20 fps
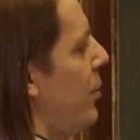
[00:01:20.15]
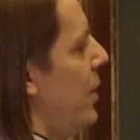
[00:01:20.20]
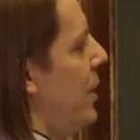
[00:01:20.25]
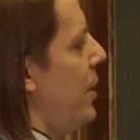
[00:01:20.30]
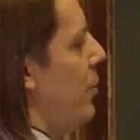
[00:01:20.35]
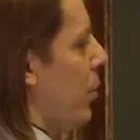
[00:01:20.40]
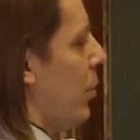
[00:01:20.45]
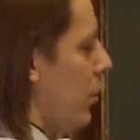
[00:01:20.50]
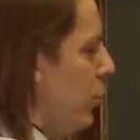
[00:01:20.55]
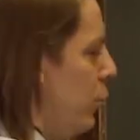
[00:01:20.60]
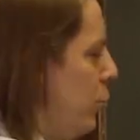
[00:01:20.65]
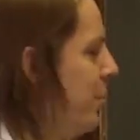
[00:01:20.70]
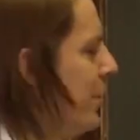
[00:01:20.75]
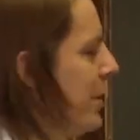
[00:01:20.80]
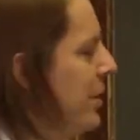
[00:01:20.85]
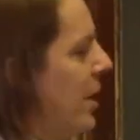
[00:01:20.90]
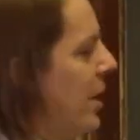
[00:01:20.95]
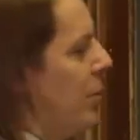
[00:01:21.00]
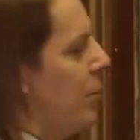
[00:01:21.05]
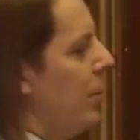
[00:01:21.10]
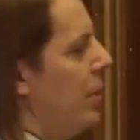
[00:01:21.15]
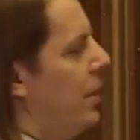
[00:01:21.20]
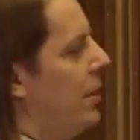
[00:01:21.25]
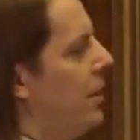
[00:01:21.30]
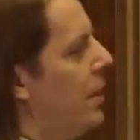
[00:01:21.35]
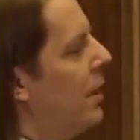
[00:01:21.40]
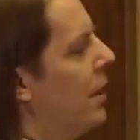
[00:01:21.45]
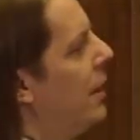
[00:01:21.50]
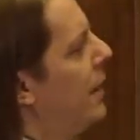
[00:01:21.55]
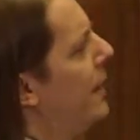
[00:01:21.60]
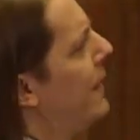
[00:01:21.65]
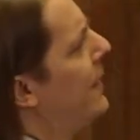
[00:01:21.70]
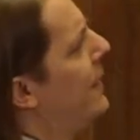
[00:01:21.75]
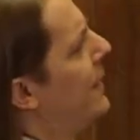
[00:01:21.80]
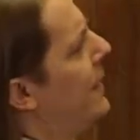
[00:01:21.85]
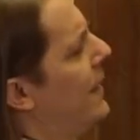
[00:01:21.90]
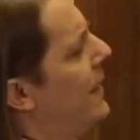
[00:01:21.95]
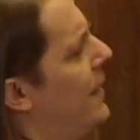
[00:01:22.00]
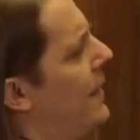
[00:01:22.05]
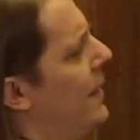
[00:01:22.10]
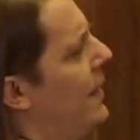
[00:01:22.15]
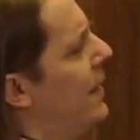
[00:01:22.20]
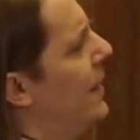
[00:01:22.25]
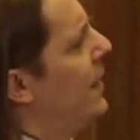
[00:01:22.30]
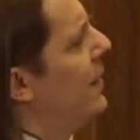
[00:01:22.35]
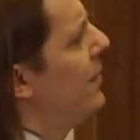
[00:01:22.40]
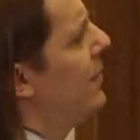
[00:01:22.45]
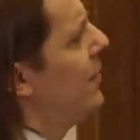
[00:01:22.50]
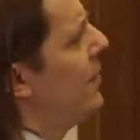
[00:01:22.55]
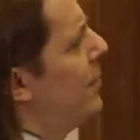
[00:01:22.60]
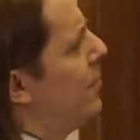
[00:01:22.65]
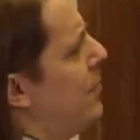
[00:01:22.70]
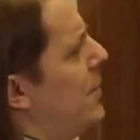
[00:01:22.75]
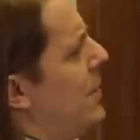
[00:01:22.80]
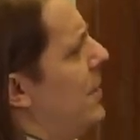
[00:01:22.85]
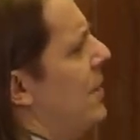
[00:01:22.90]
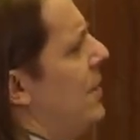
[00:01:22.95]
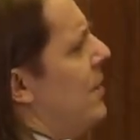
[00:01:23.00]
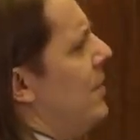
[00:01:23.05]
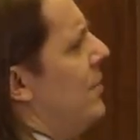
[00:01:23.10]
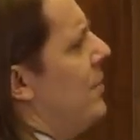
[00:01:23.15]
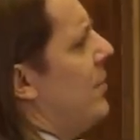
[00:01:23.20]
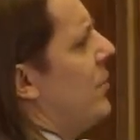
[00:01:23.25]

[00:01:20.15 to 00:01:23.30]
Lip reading: way, we're looping that way, and that means